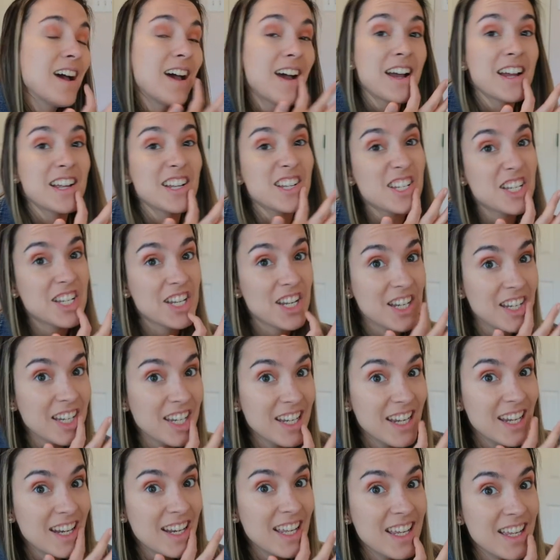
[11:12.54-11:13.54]
I should
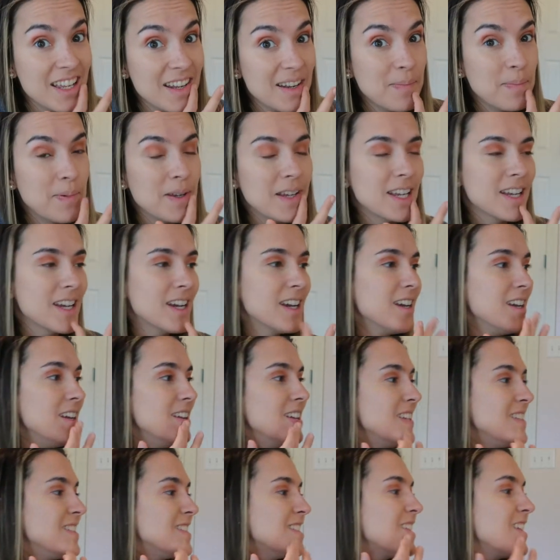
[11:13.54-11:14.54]
get it
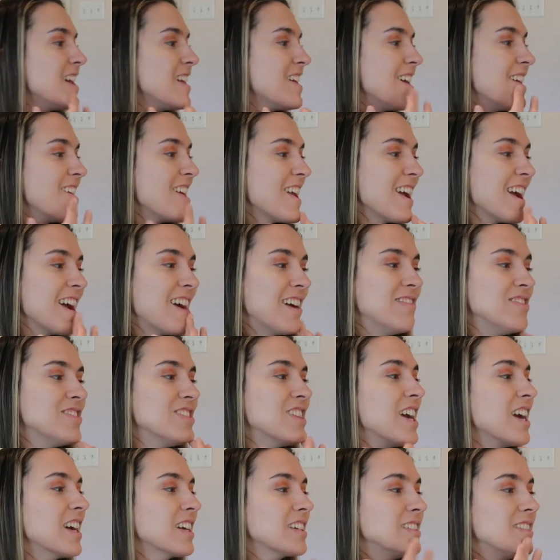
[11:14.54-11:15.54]
because I have
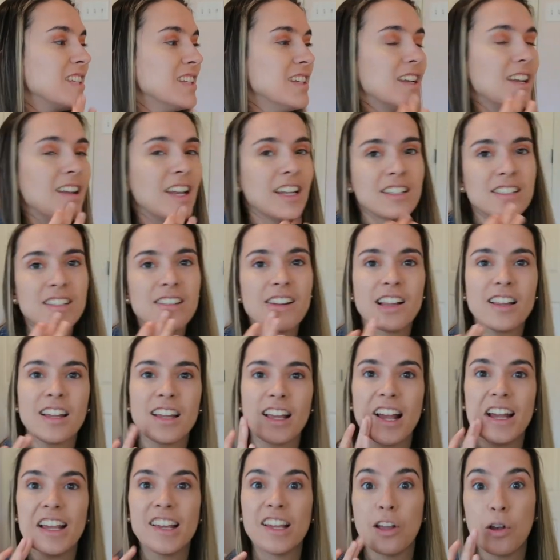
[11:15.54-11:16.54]
Jackson and it's not
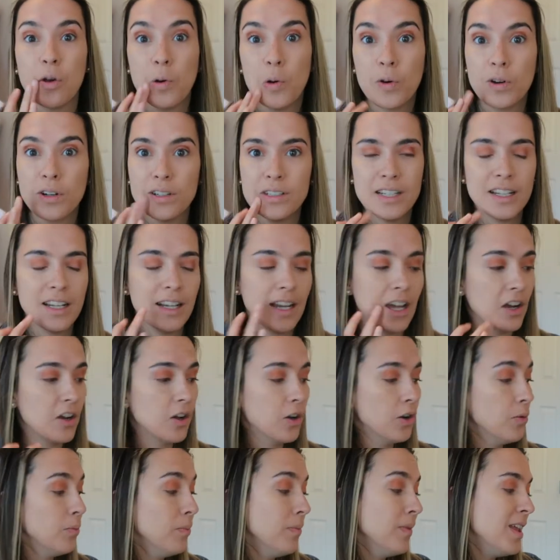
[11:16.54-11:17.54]
like I can quarantine at
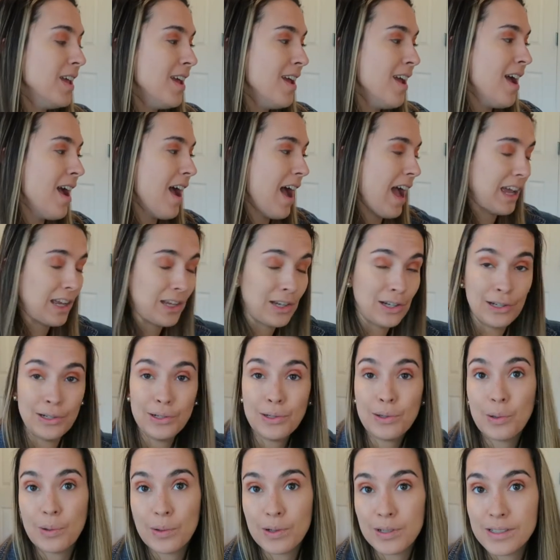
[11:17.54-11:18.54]
home. I
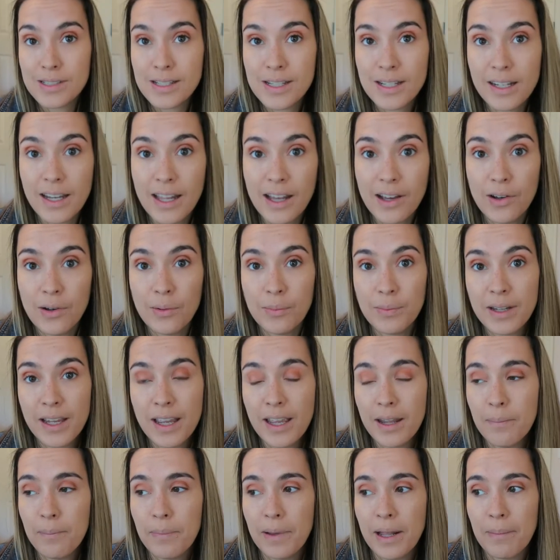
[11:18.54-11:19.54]
could quarantine at home
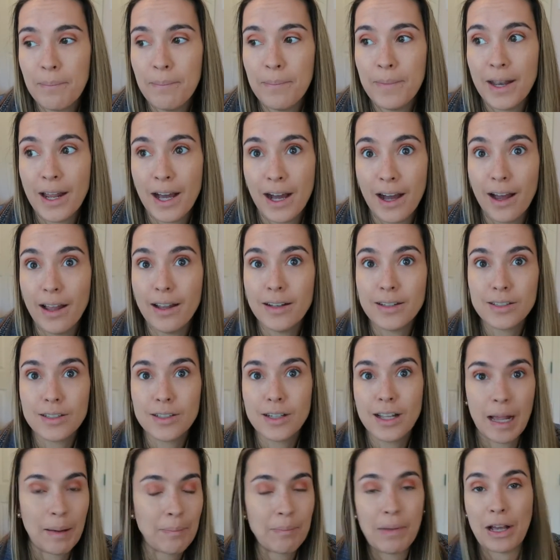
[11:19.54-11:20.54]
again, but I'm not.
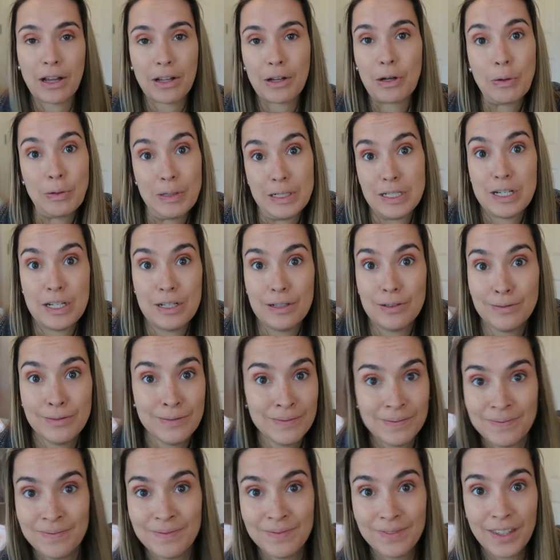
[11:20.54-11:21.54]
I'm not going to.
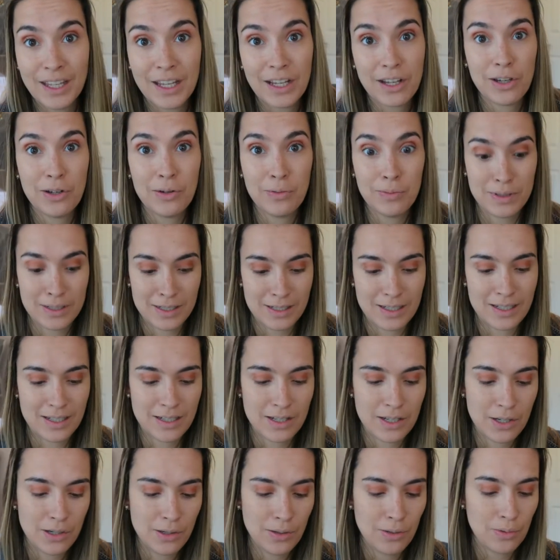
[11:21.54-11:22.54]
Like, who wants
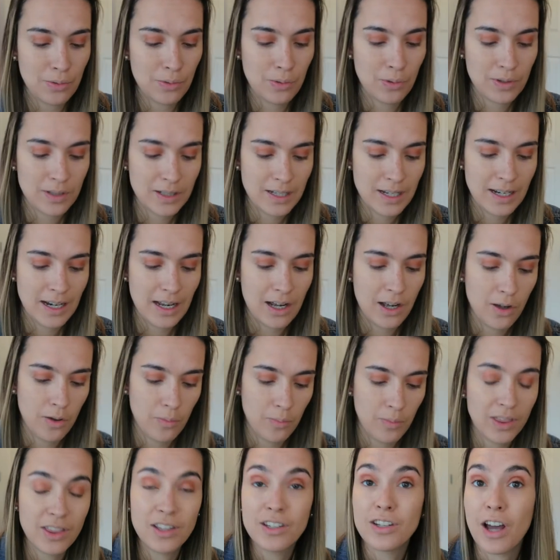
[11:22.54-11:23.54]
to quarantine at
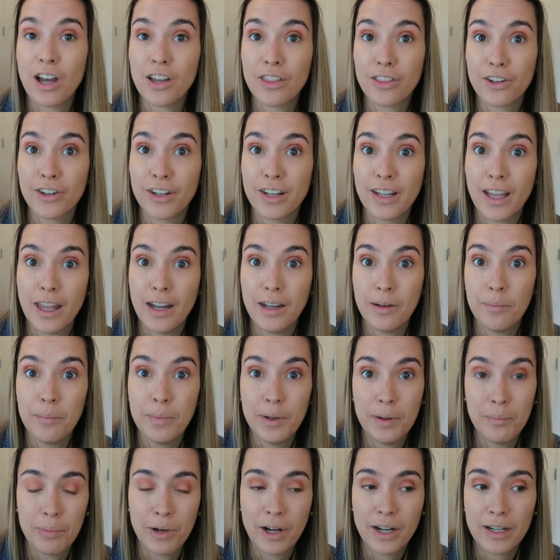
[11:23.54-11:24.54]
home with the toddler again and
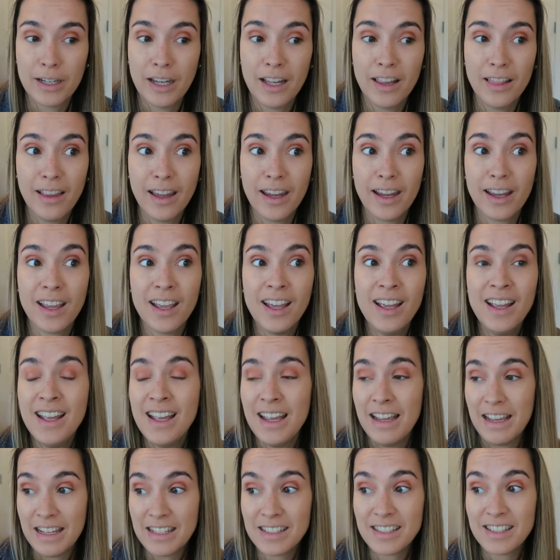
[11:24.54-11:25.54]
be pregnant? Like,
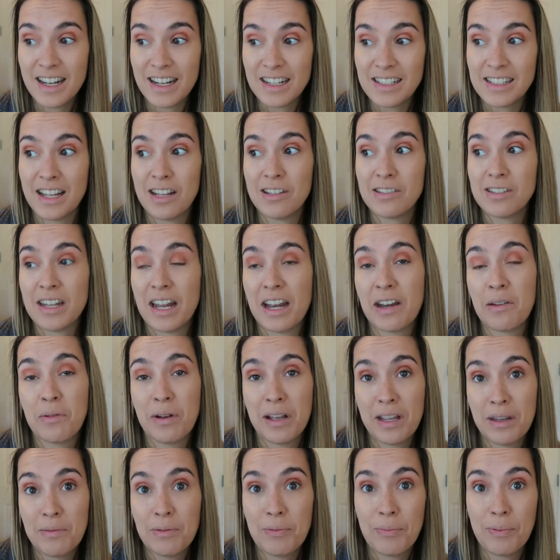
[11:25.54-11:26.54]
it's nice outside. I
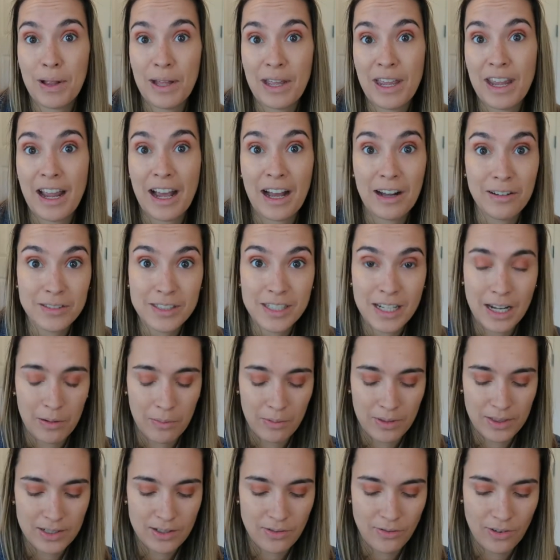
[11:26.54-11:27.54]
want him to play outside
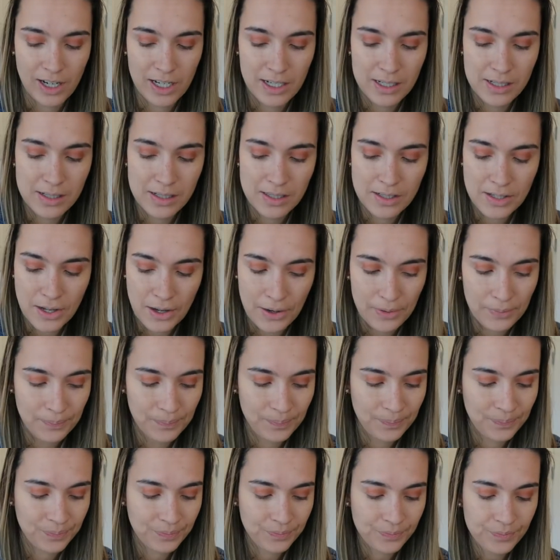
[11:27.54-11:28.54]
with his friends. So,